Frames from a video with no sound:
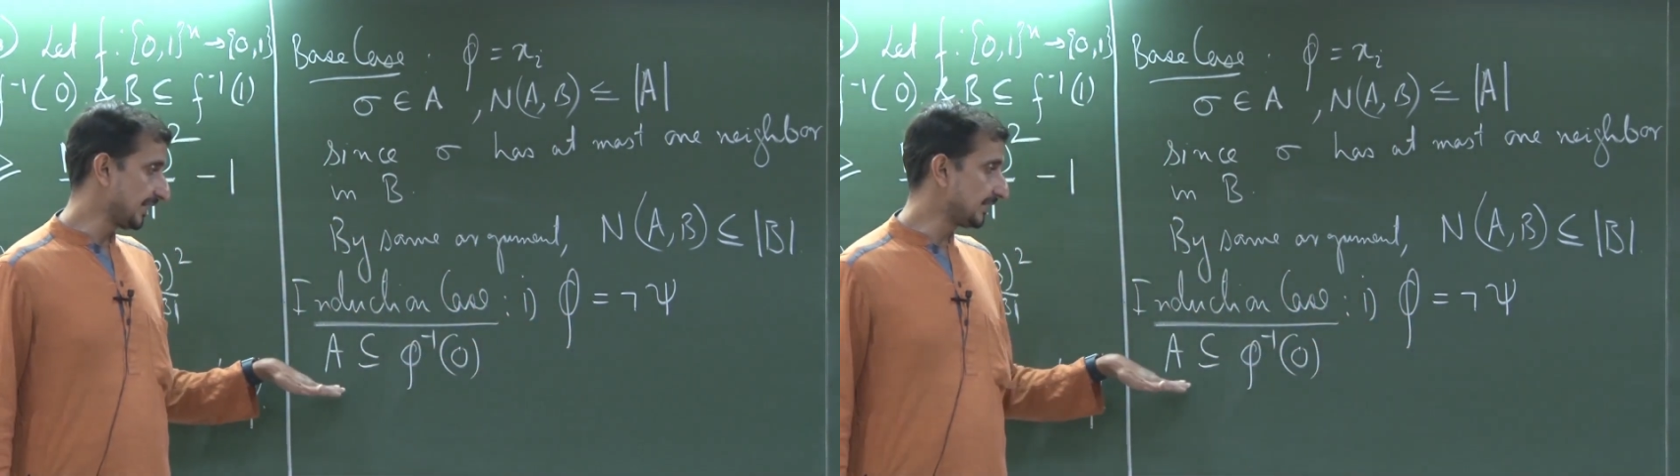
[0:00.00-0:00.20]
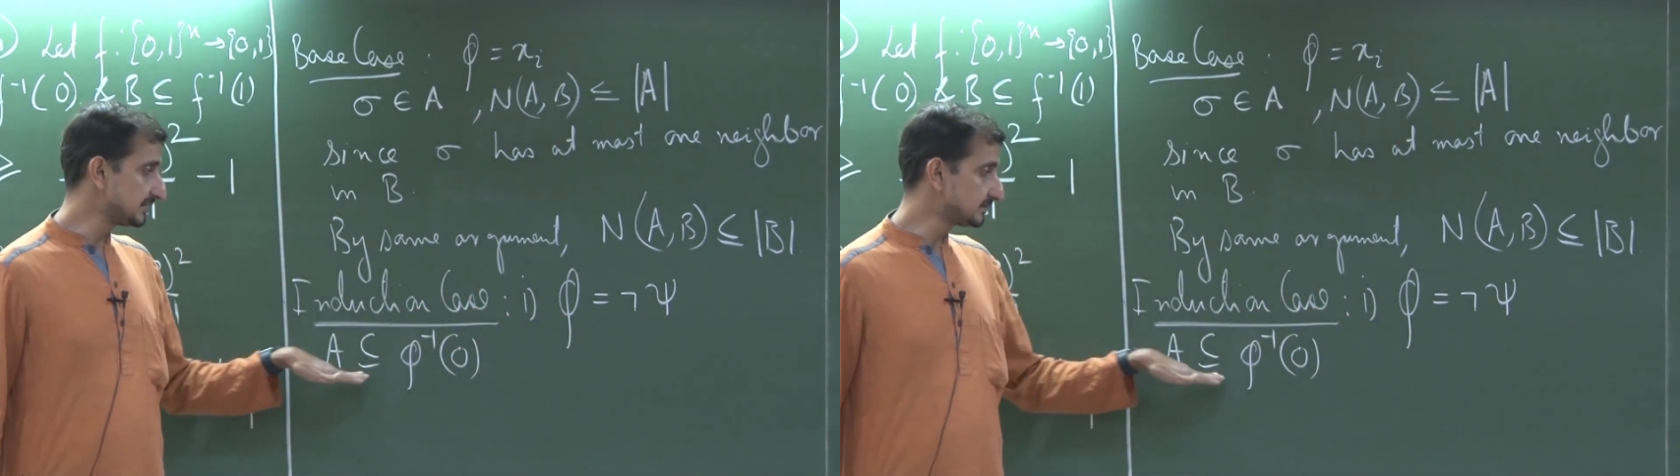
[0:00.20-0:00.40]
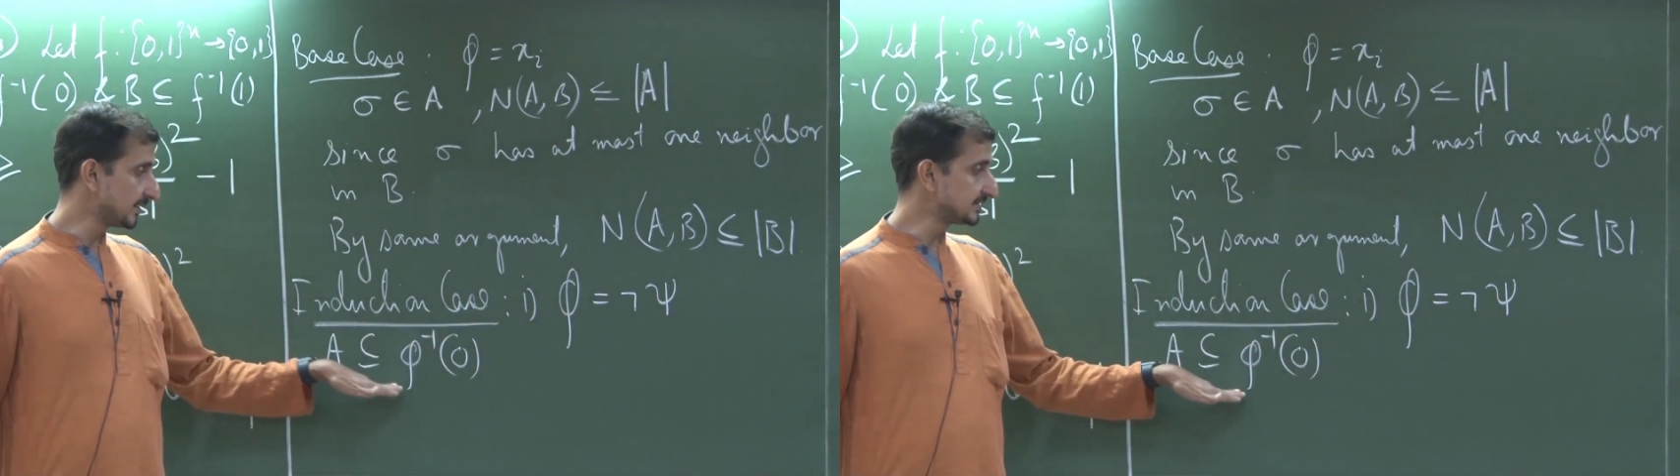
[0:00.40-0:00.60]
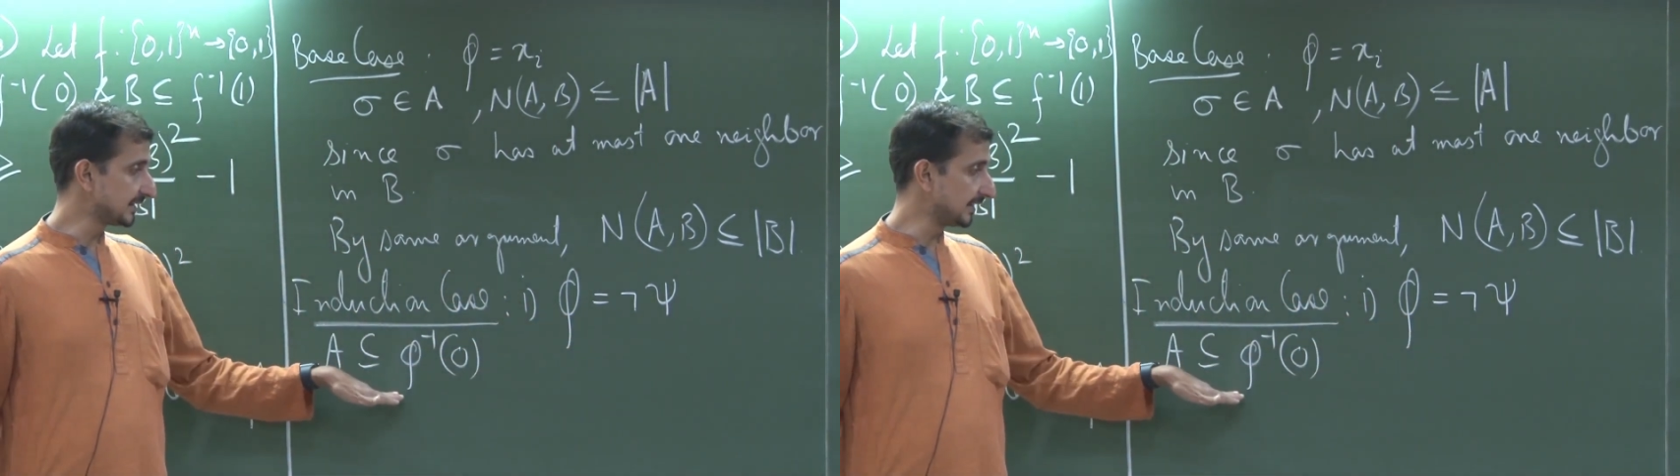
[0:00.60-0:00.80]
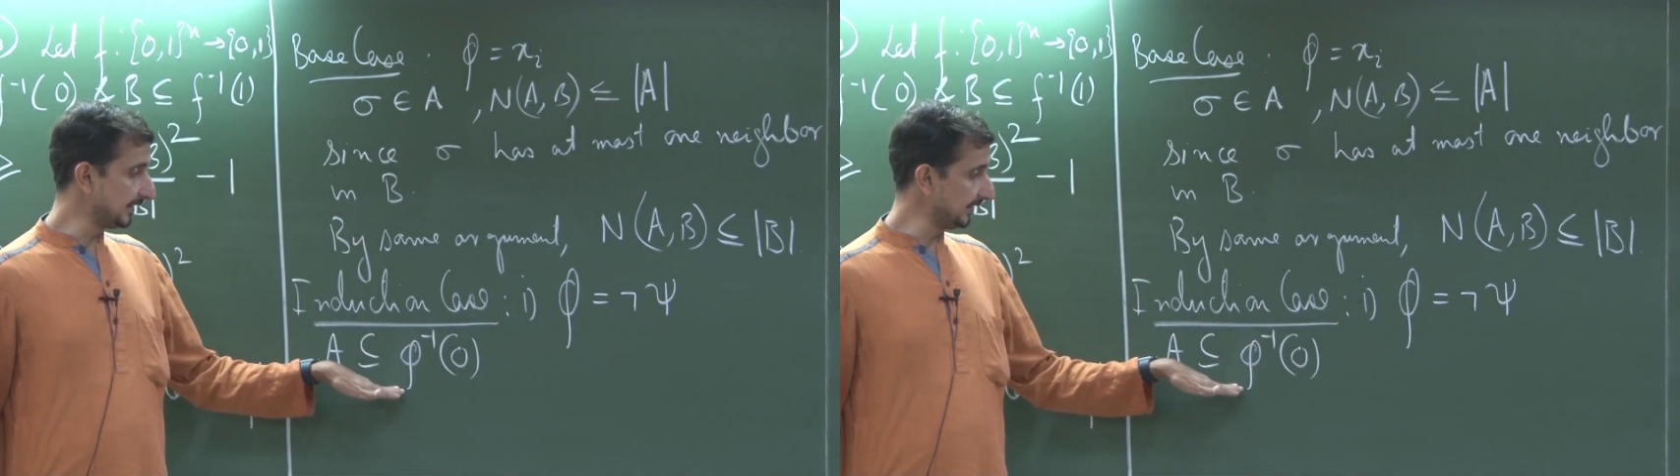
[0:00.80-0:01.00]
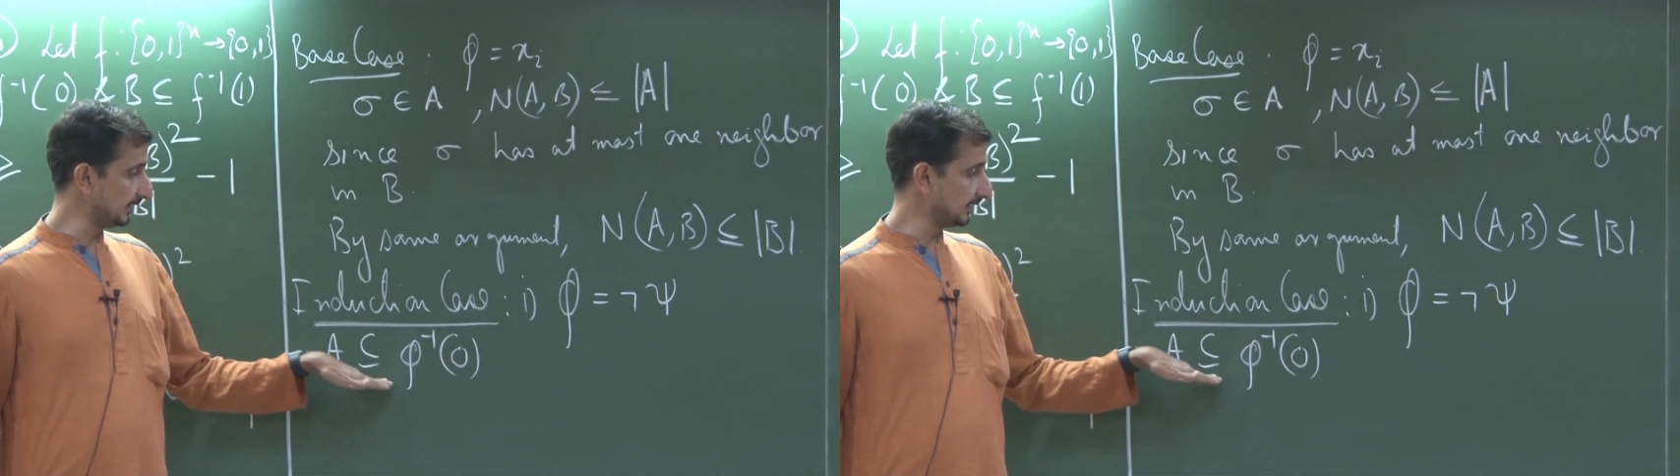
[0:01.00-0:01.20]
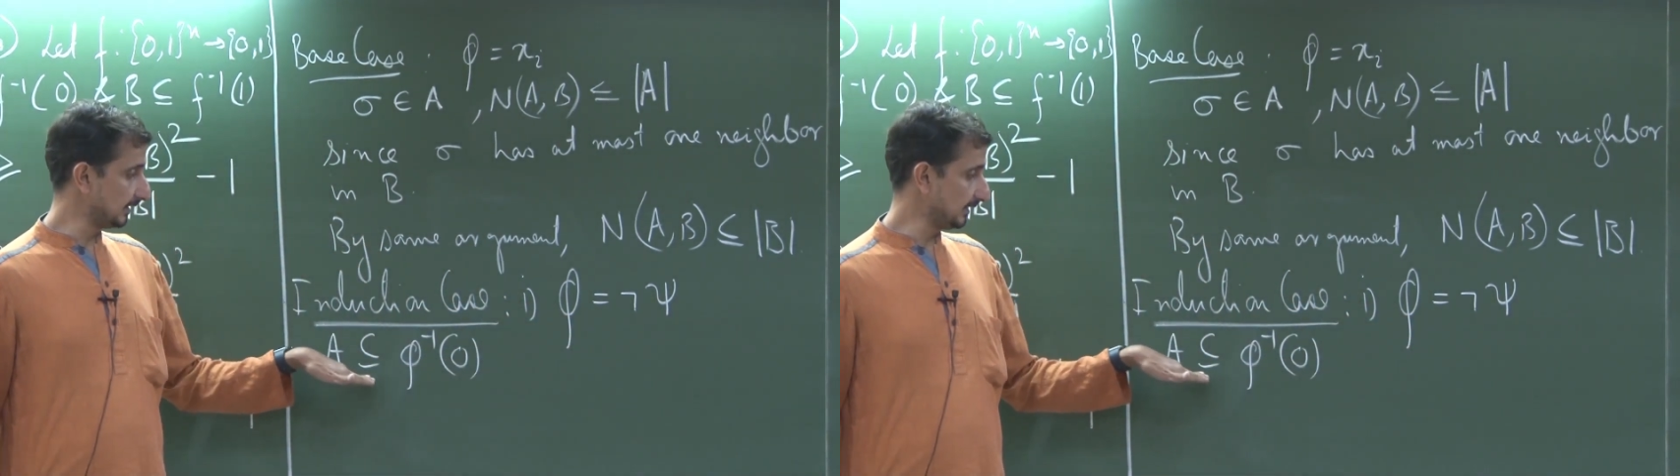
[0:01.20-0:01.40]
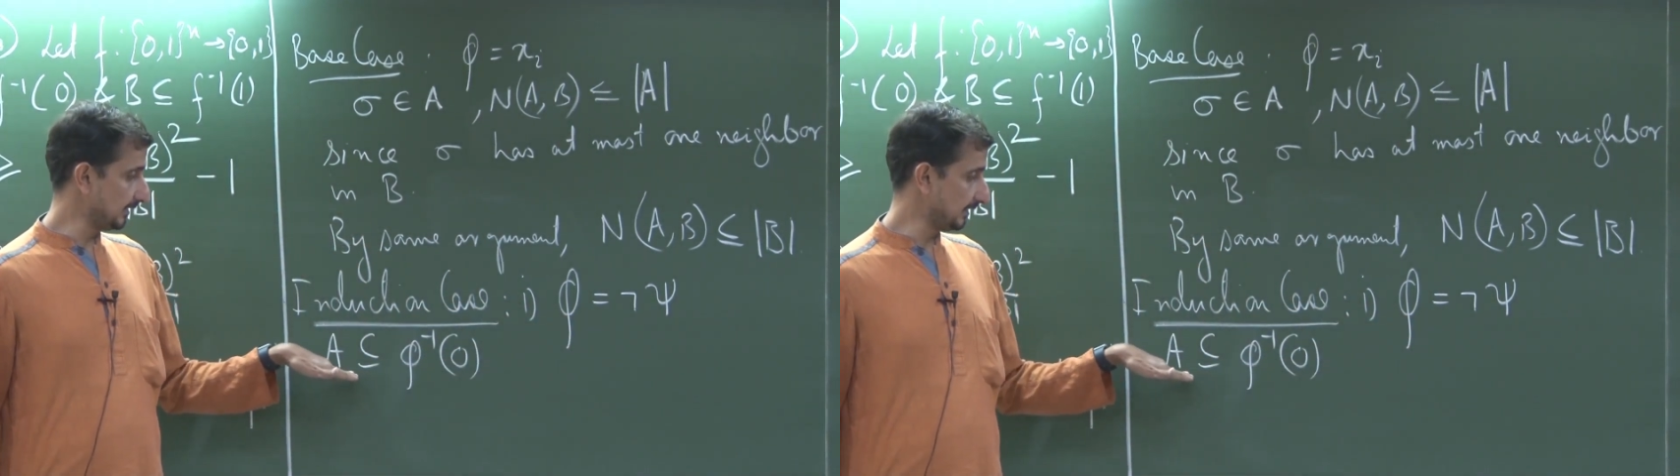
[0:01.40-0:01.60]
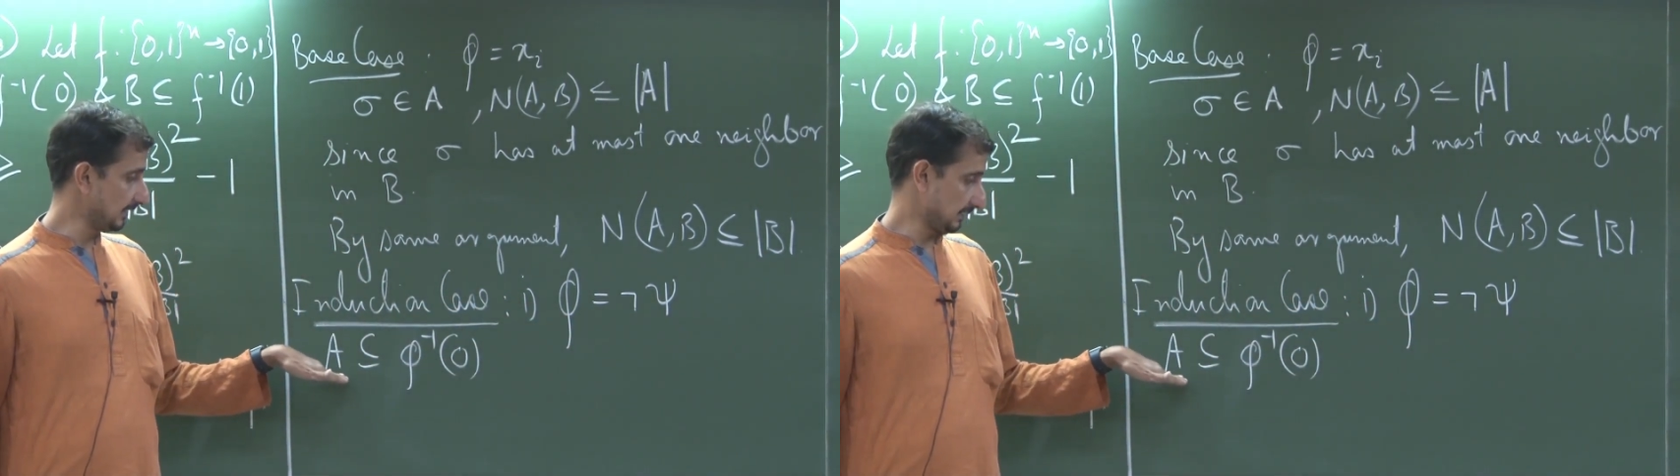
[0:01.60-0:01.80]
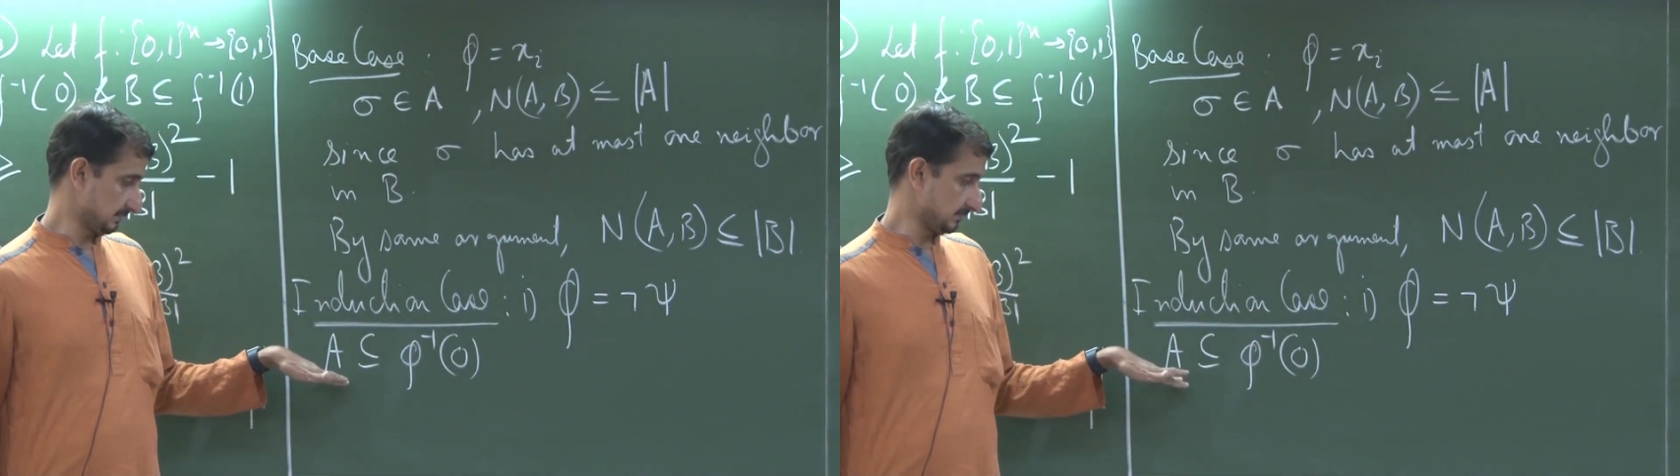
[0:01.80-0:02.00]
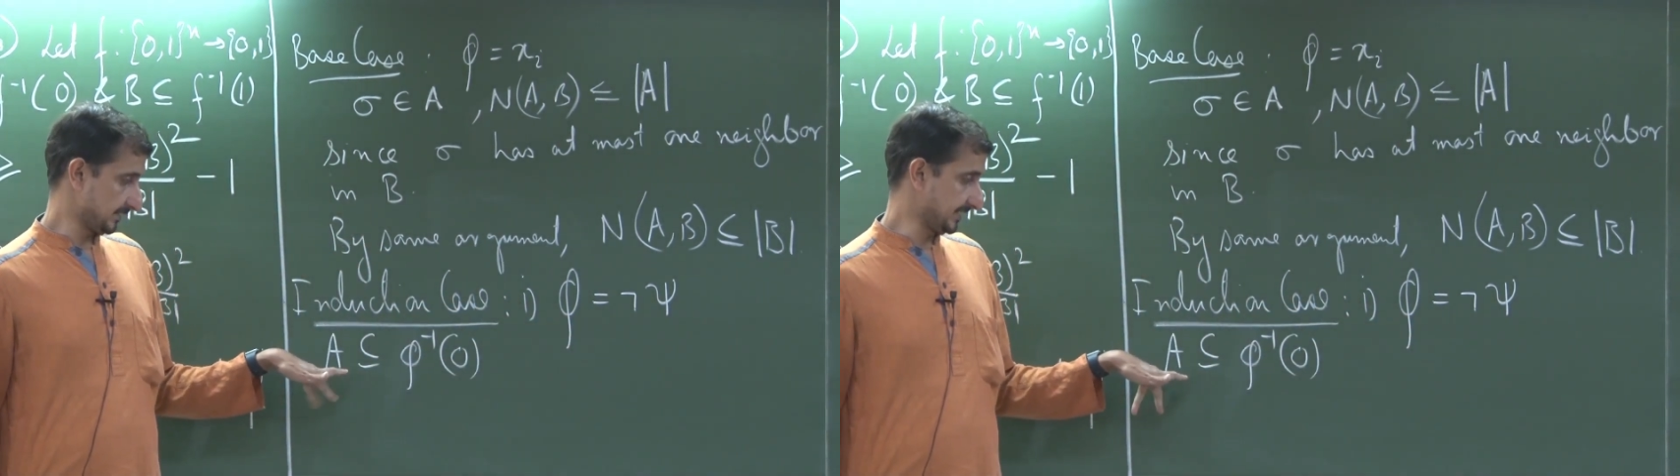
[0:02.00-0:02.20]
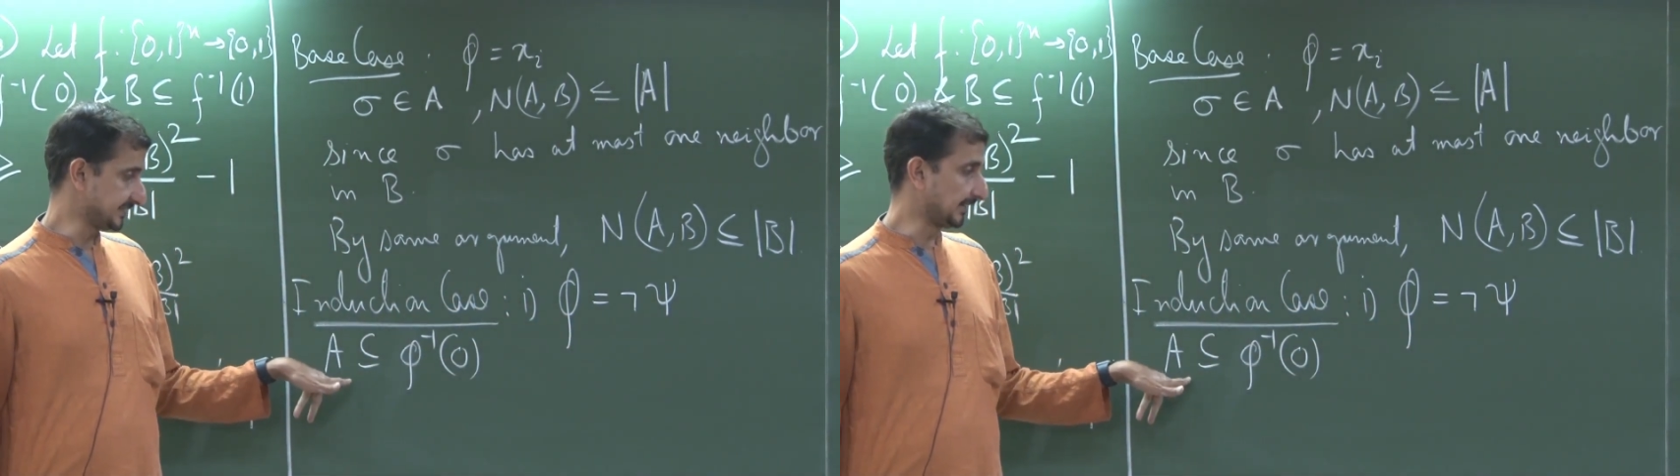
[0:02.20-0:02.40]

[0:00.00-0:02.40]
A is basically a